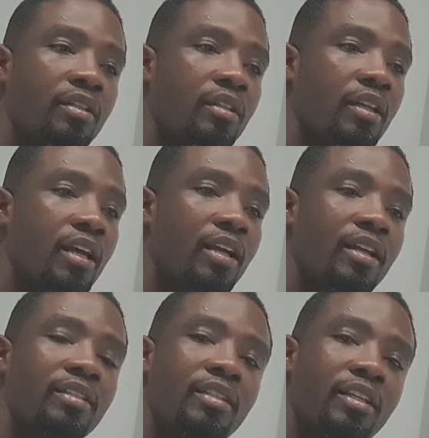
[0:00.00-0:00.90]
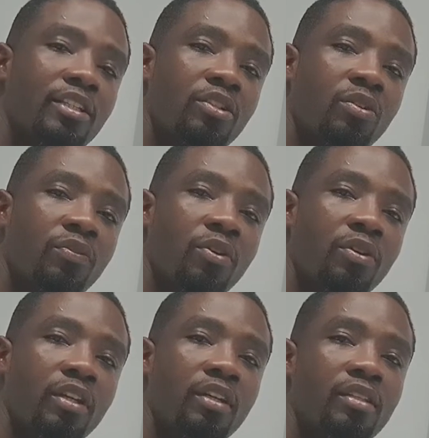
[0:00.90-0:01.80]
there are cancellation of
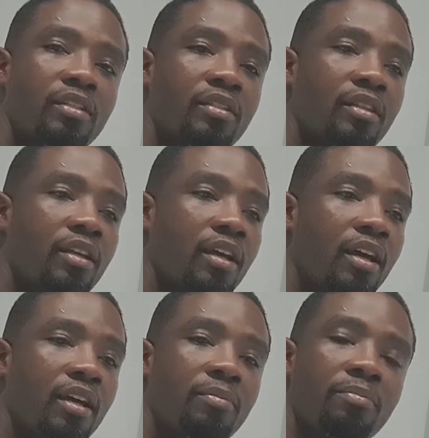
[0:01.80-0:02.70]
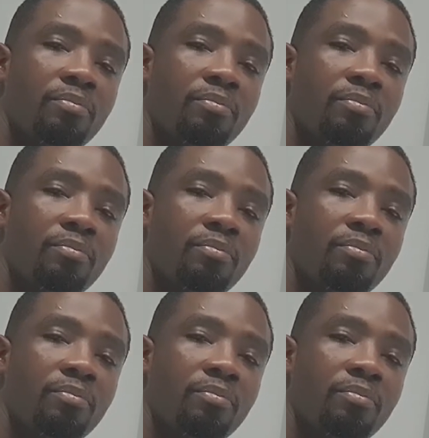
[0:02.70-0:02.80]
orders, there are